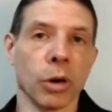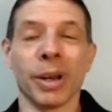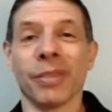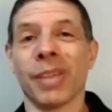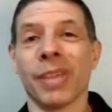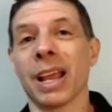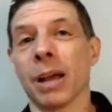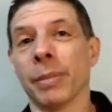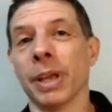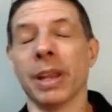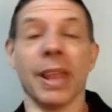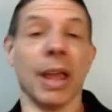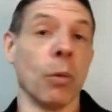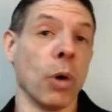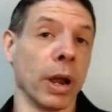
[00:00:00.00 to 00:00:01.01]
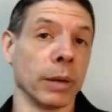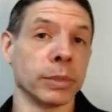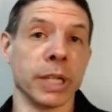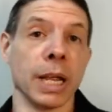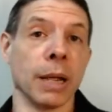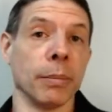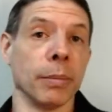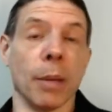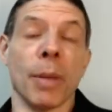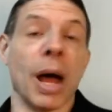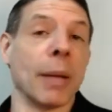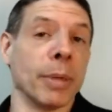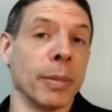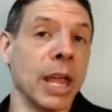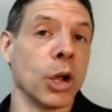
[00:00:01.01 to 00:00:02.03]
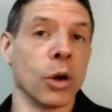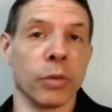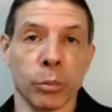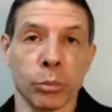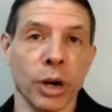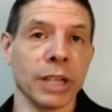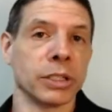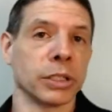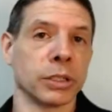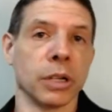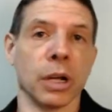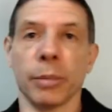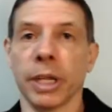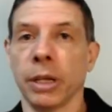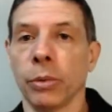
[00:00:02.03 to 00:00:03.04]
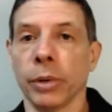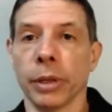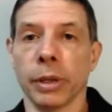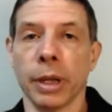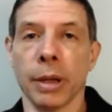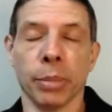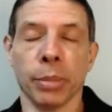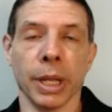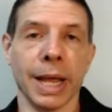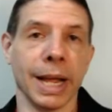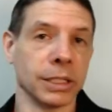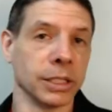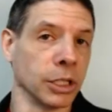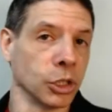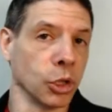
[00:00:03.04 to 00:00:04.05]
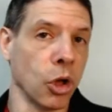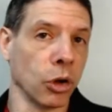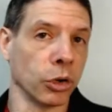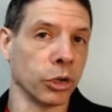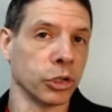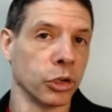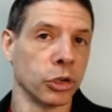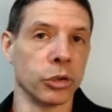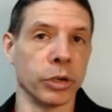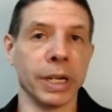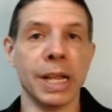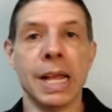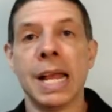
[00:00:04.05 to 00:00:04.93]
But if they come in, they want to say a mommy makeover, breast, tummy with implants, and it's longer surgery.